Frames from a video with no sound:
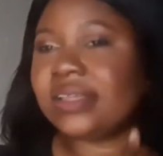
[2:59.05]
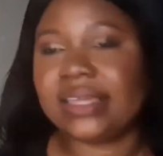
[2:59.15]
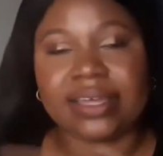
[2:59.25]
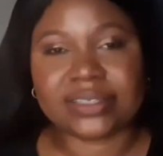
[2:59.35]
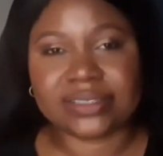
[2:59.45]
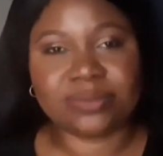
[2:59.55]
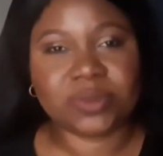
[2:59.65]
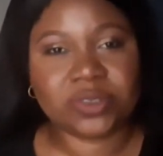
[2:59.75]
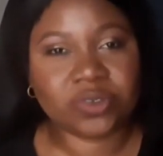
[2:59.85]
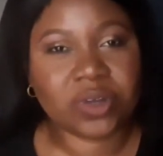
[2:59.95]

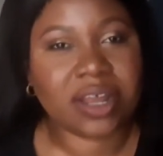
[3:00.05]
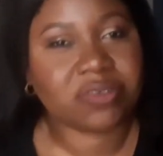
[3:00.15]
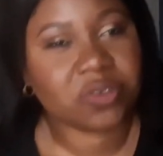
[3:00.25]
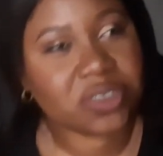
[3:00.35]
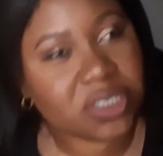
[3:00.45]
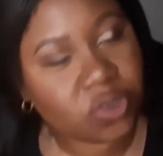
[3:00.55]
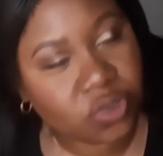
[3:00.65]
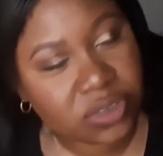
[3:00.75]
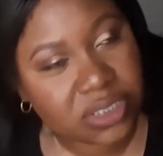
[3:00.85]
you don't have to rotate through